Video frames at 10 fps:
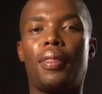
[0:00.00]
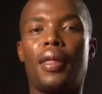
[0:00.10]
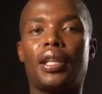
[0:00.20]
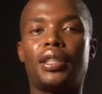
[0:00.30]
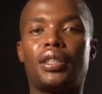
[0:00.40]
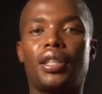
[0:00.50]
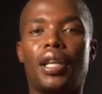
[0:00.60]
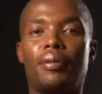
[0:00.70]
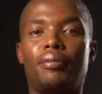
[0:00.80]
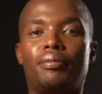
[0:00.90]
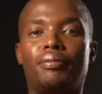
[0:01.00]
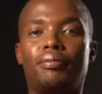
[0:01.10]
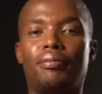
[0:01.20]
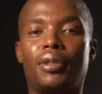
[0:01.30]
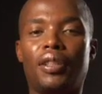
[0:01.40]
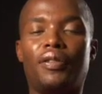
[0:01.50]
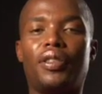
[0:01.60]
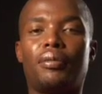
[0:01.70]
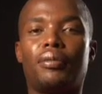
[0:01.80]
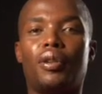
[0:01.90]
And I'm
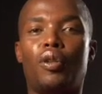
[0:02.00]
living